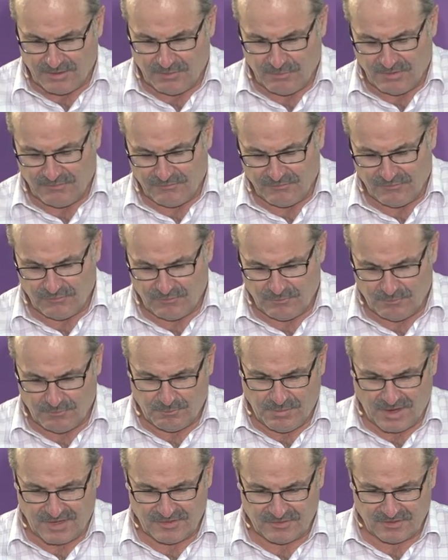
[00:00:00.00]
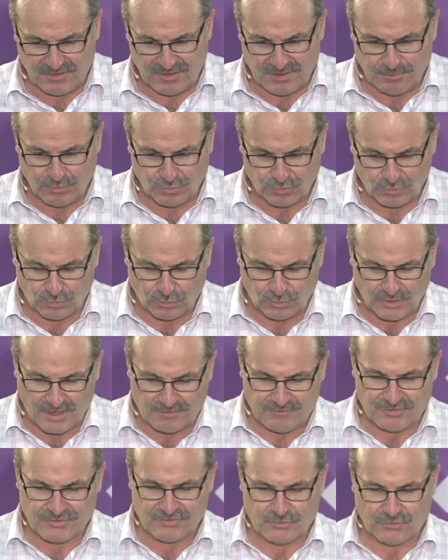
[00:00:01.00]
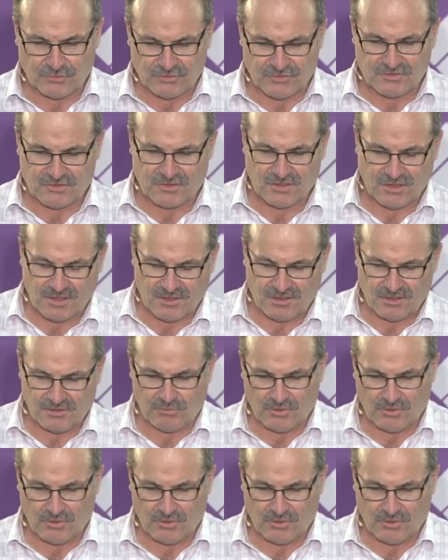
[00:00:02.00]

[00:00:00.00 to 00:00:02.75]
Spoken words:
we've basically brought all our resources together.